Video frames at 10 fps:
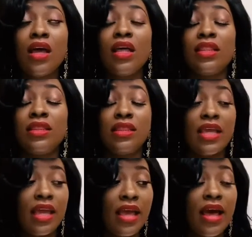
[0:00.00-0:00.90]
They
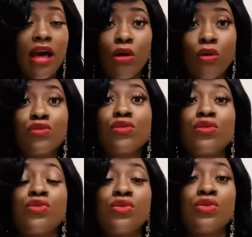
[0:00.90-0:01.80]
are also
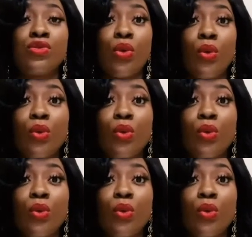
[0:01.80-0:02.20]
so